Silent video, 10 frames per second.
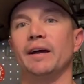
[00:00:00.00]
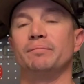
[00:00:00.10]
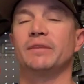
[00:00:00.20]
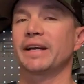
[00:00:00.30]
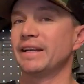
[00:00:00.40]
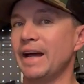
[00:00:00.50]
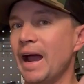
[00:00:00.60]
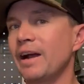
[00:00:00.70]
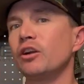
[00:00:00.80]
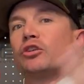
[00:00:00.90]
like a
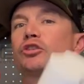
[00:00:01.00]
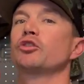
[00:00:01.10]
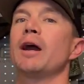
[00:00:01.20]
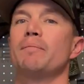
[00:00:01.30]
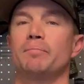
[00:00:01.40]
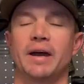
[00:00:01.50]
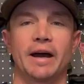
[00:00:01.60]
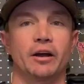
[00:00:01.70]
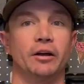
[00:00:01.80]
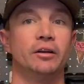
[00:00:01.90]
diagonal stripe
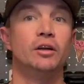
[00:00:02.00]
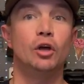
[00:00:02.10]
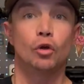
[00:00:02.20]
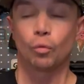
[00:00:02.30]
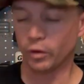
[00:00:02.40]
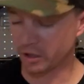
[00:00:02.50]
pattern. We're